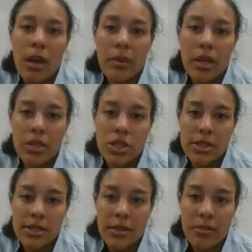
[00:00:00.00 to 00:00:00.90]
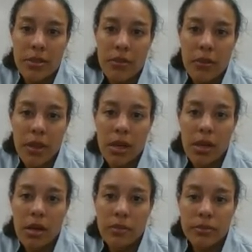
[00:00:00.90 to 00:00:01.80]
I'm going to just zip through
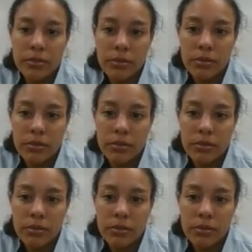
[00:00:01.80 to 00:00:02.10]
here.